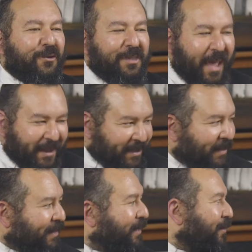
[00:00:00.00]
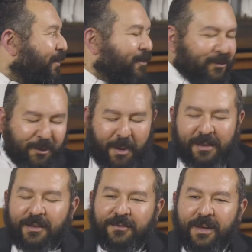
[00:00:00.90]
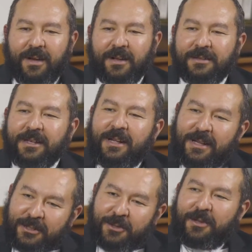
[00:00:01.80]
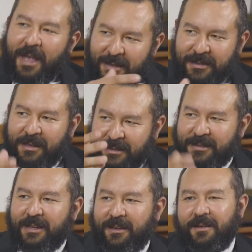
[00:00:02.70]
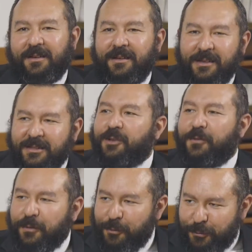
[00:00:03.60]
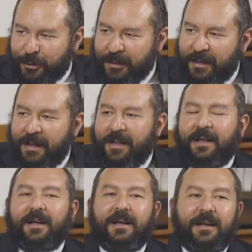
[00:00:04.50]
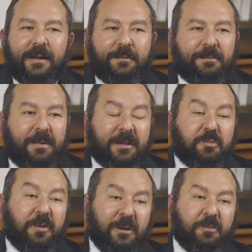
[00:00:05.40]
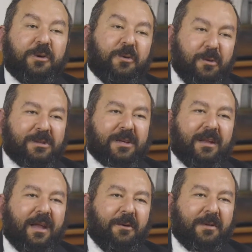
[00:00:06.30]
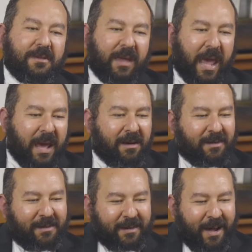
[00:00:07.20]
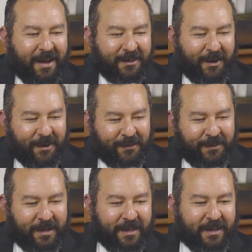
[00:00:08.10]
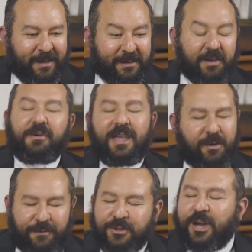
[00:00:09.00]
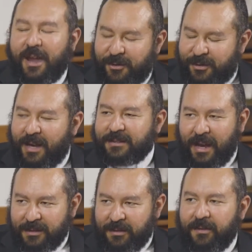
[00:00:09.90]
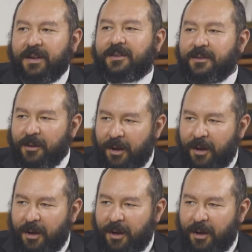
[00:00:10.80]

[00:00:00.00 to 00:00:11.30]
connected and automated vehicles. So it's an evolution. But what we're noticing now with the kind of the rate of change has accelerated a